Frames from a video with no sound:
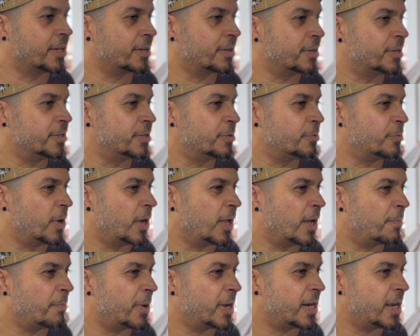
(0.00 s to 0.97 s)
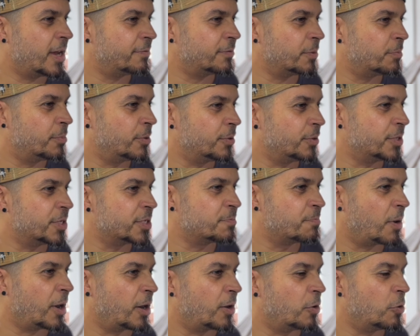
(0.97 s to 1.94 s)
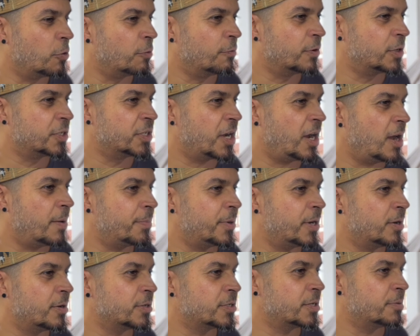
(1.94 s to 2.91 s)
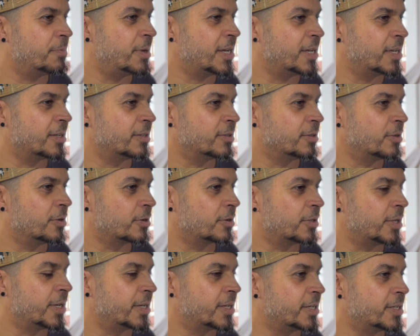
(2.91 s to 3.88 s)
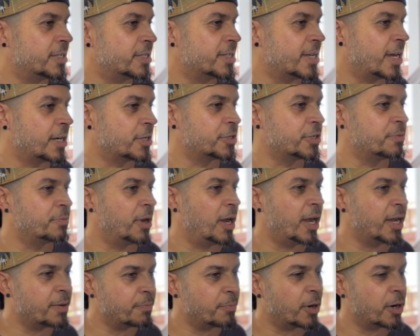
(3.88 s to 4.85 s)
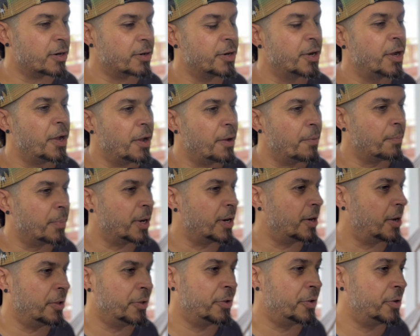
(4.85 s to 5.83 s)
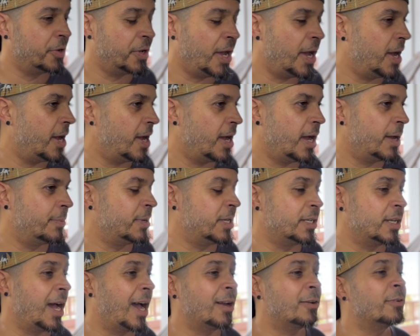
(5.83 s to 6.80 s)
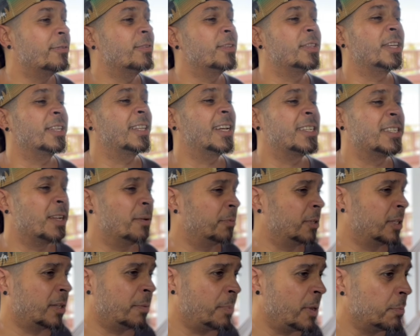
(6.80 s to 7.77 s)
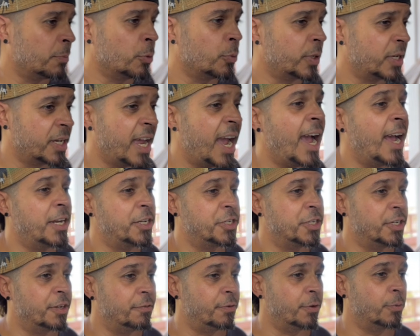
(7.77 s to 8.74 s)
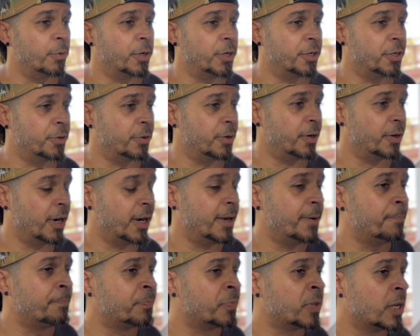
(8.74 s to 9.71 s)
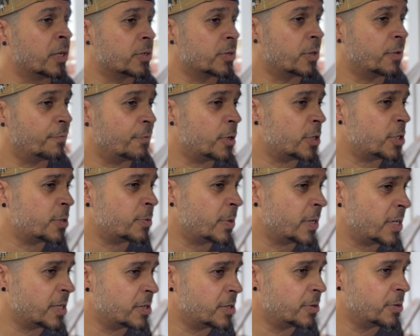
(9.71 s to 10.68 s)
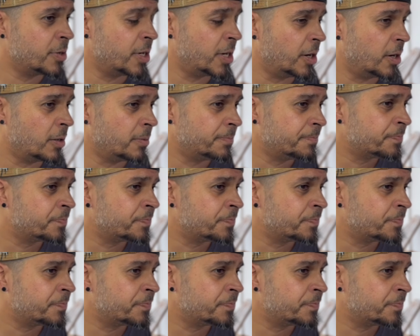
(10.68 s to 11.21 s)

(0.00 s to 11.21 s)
it could do well. I might have to pull this bar over top here to make it look like he's actually behind bar. But other than that, I don't even think that's something that people would catch if you were to do it, right? So the first thing we can do here